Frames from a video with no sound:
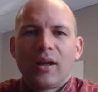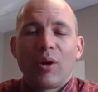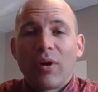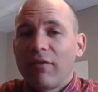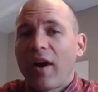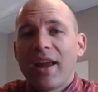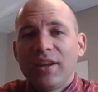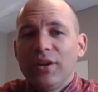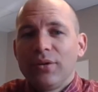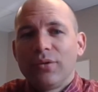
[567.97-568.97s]
And I
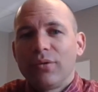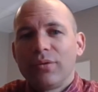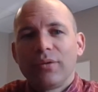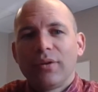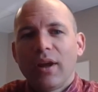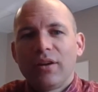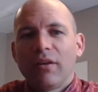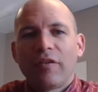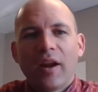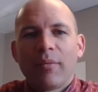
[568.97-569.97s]
invite you and
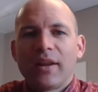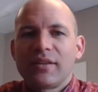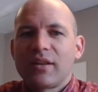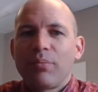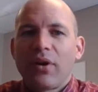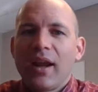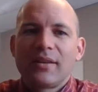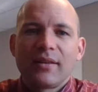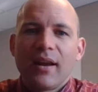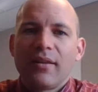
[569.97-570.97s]
your families to
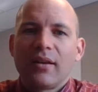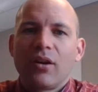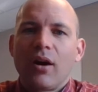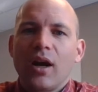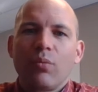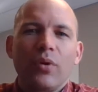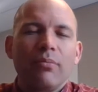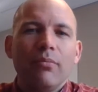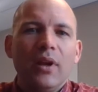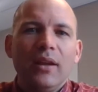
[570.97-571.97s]
pray today that God
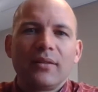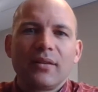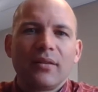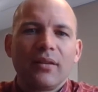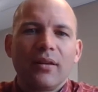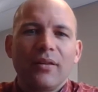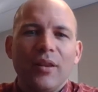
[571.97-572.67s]
would meet